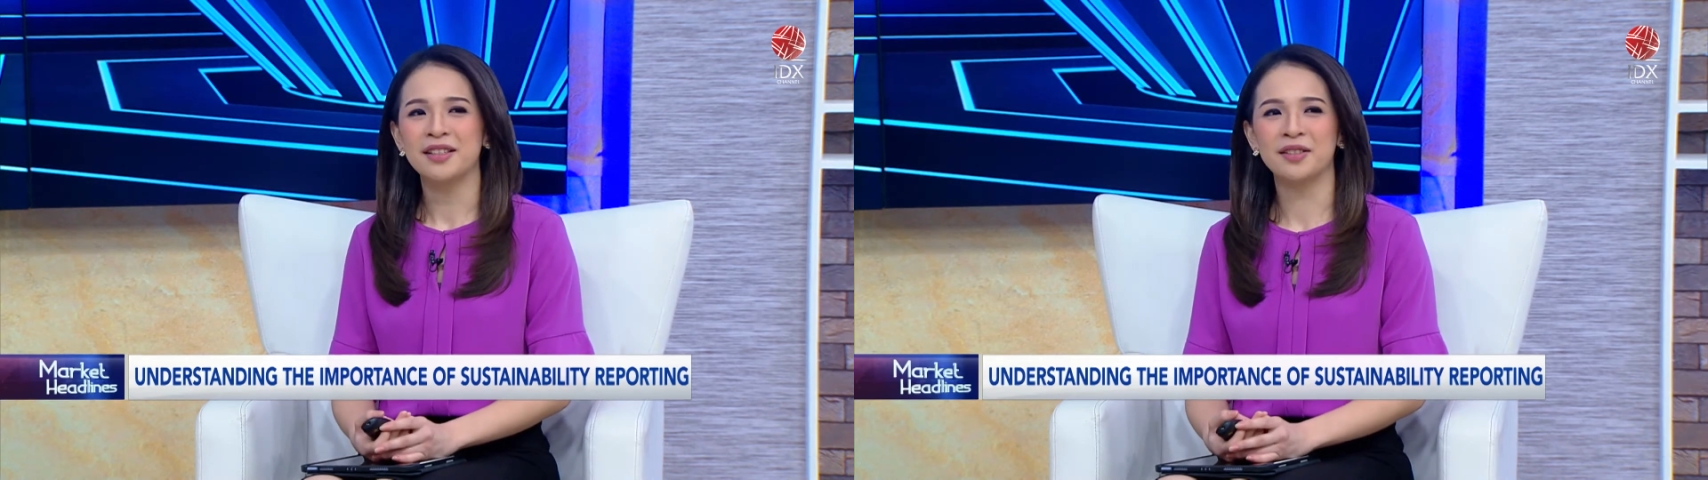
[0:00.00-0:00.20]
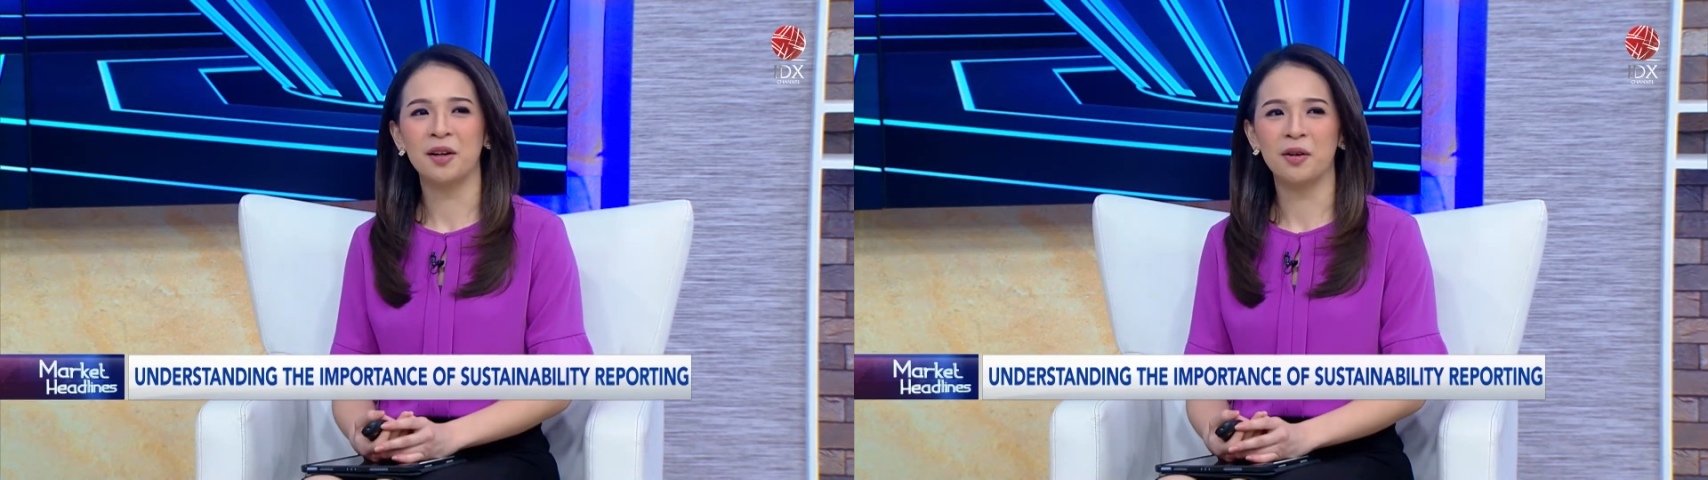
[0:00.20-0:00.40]

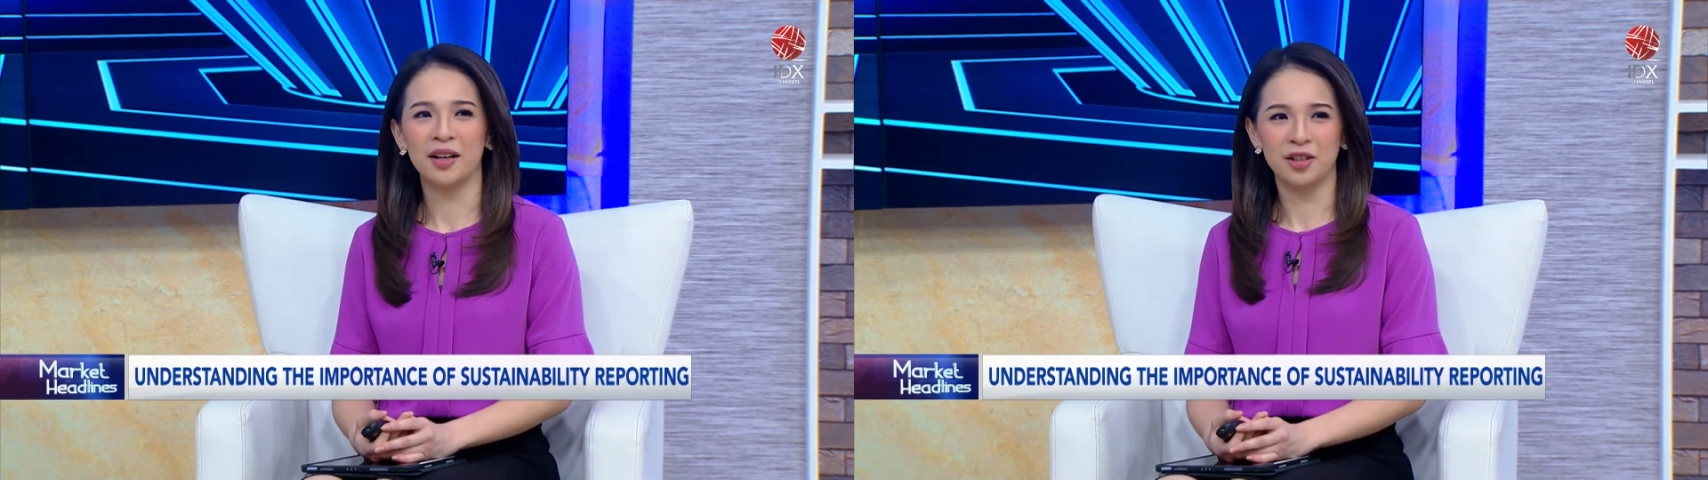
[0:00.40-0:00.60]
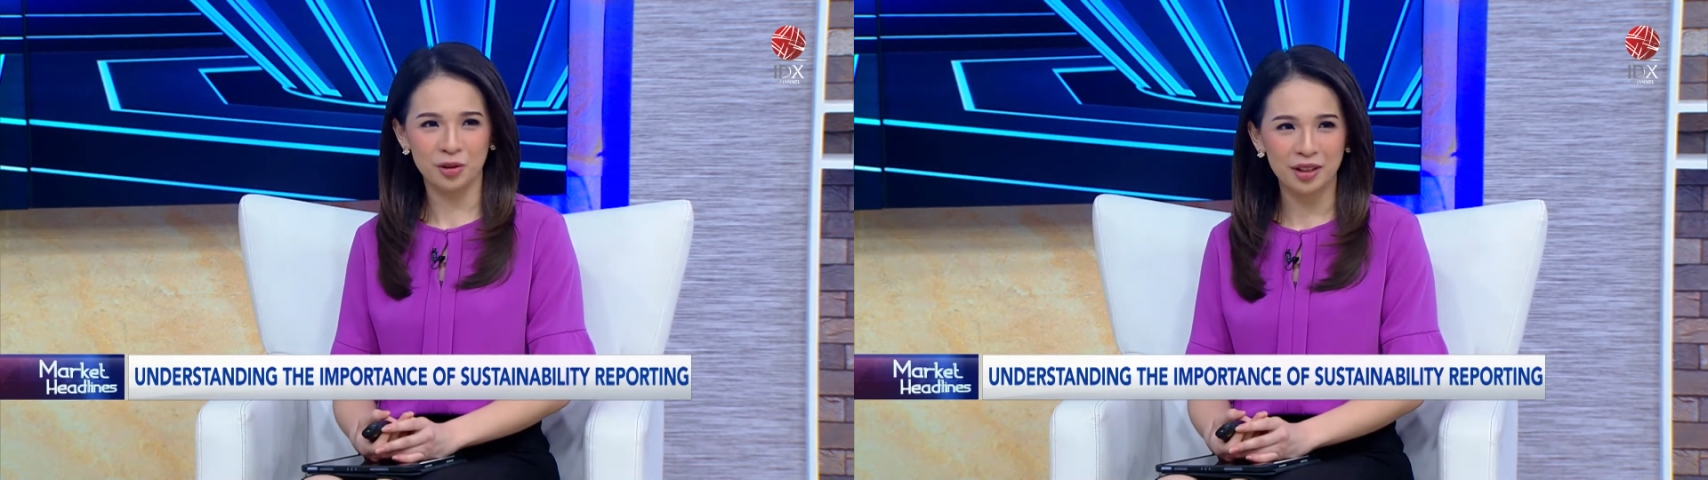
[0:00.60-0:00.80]

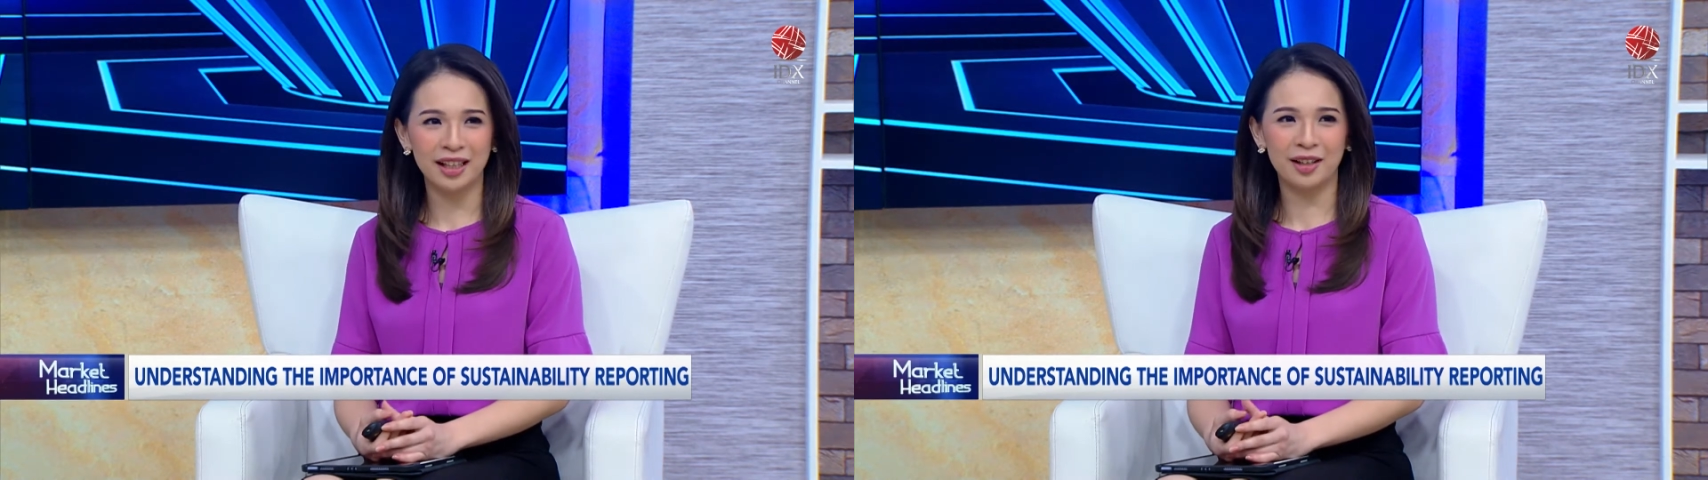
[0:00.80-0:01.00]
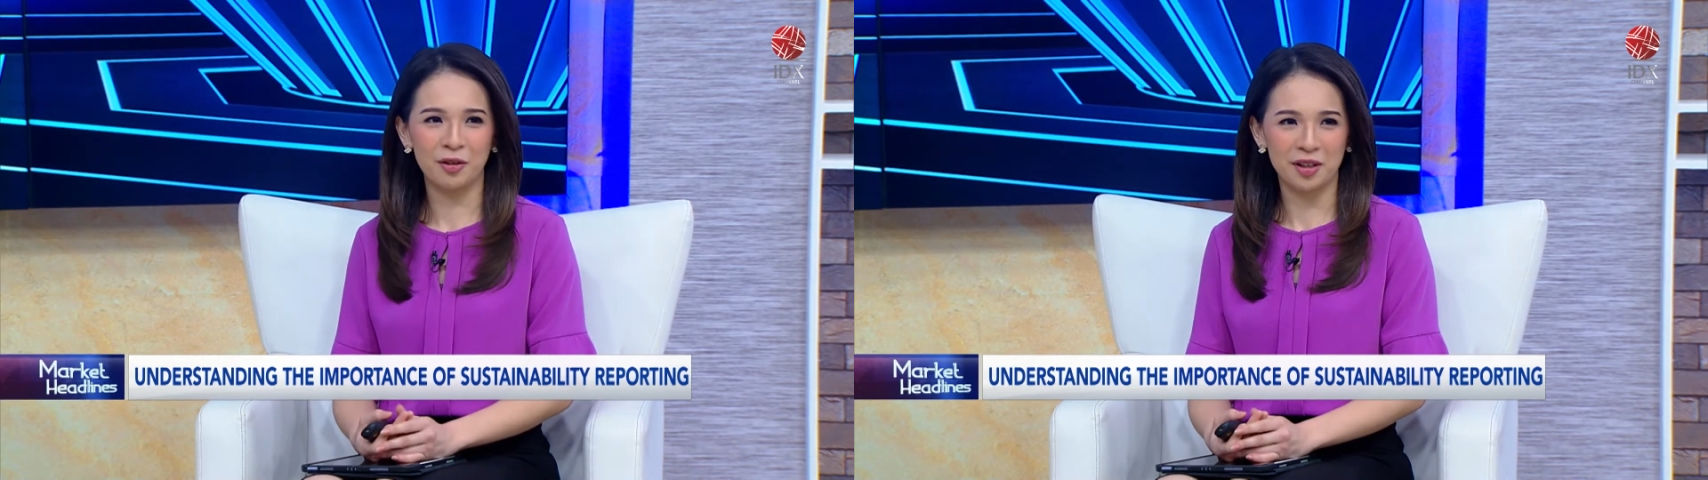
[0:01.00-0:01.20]
So
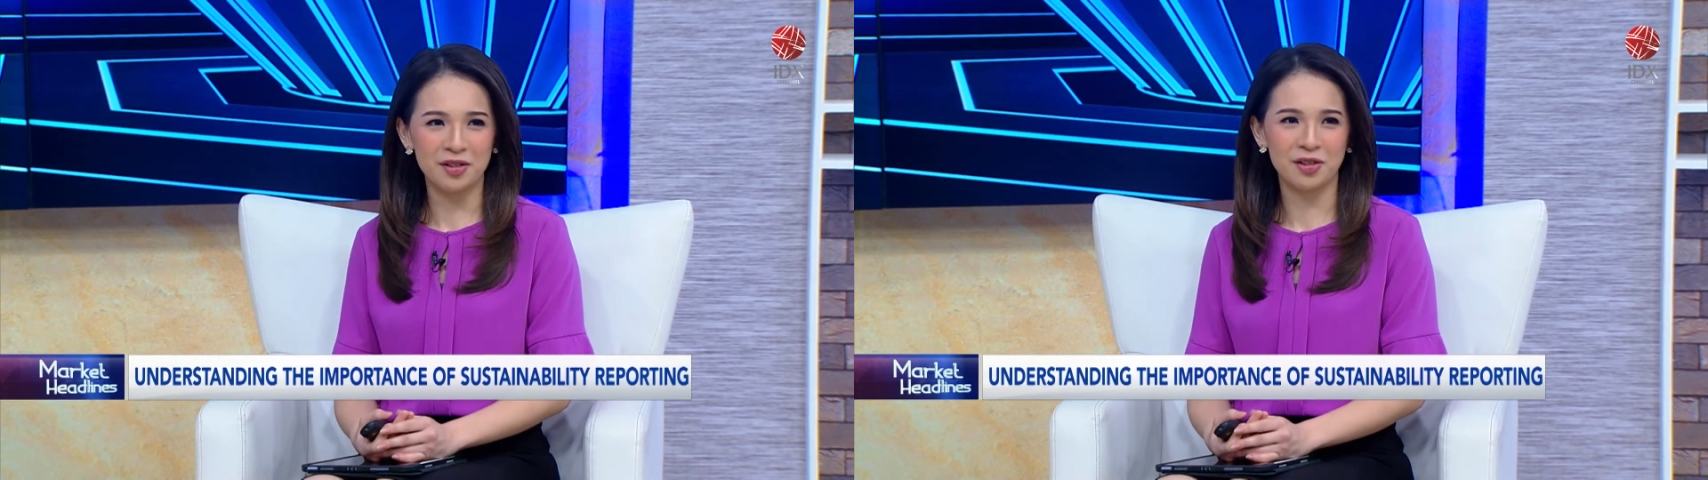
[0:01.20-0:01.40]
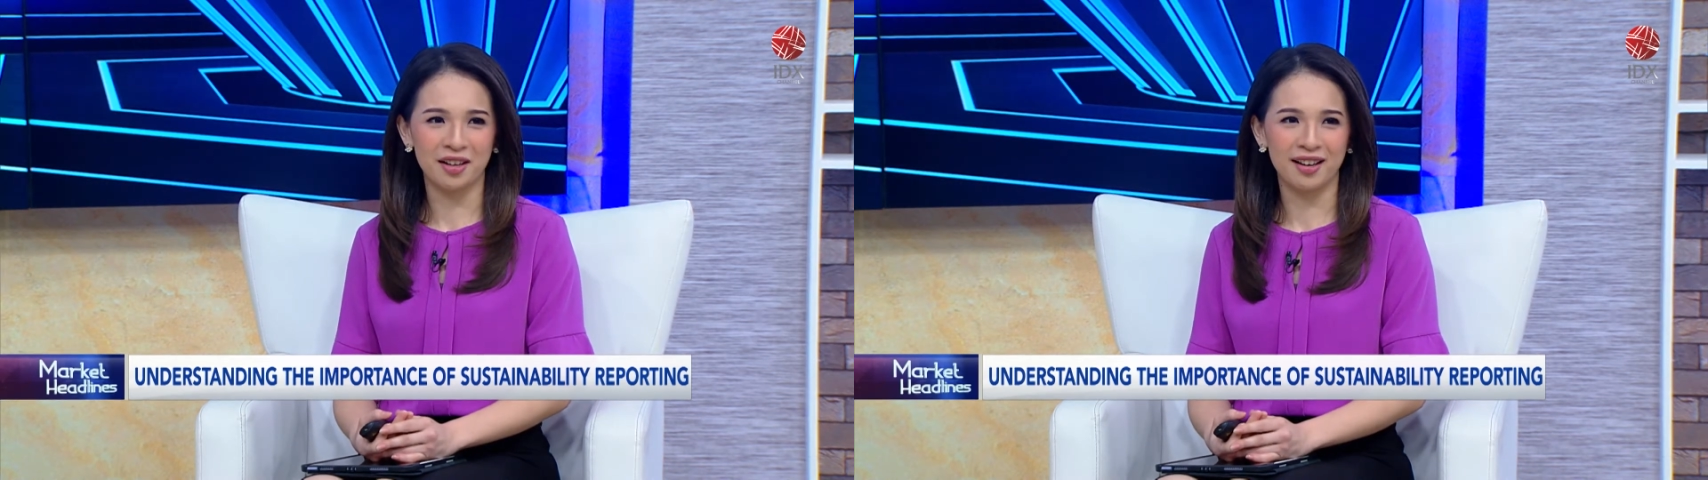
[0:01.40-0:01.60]
actually
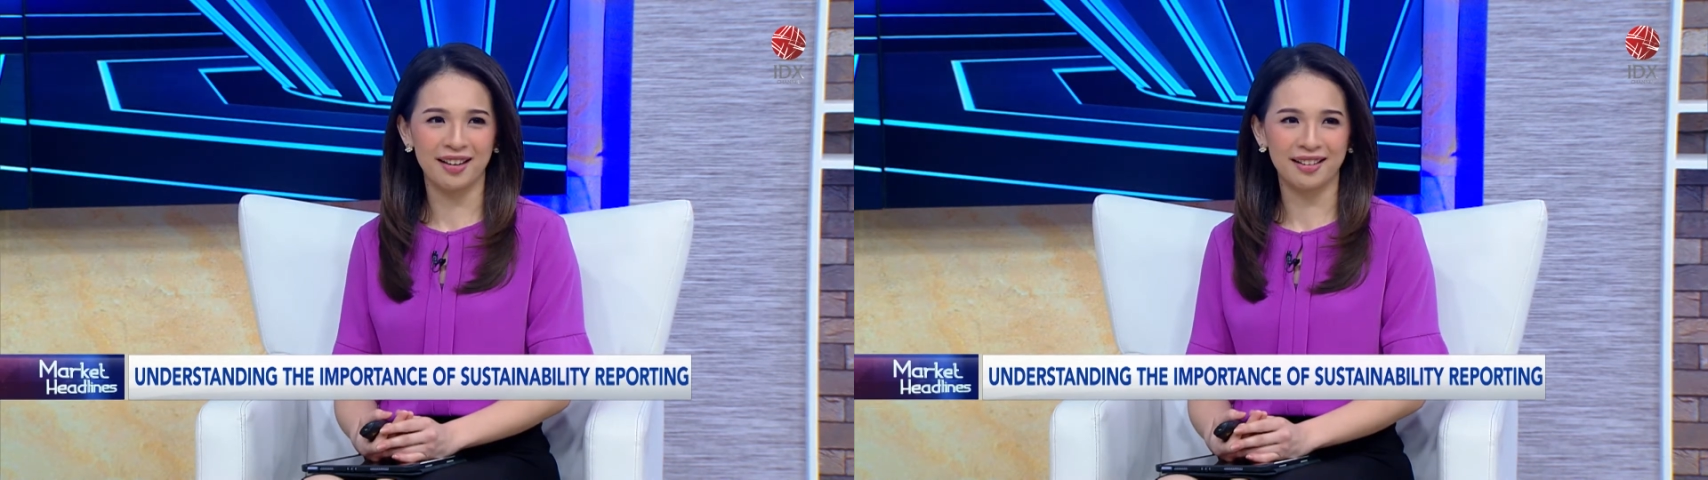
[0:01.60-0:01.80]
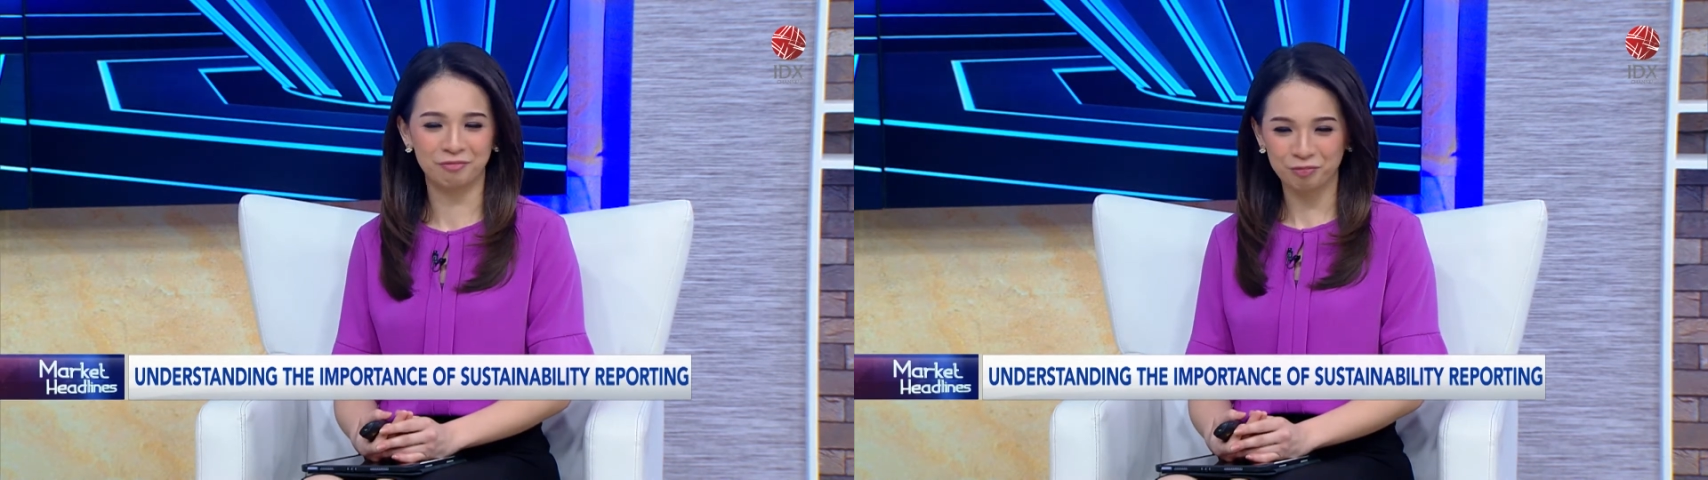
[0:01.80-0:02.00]

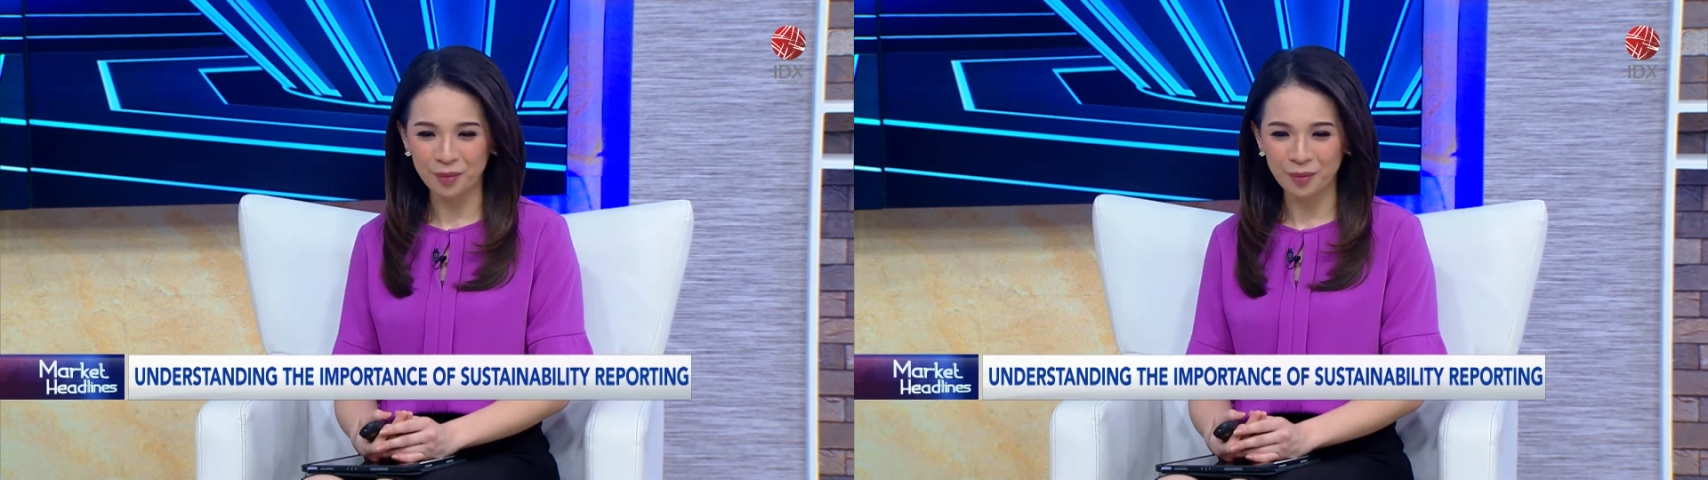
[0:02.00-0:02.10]
Indonesia,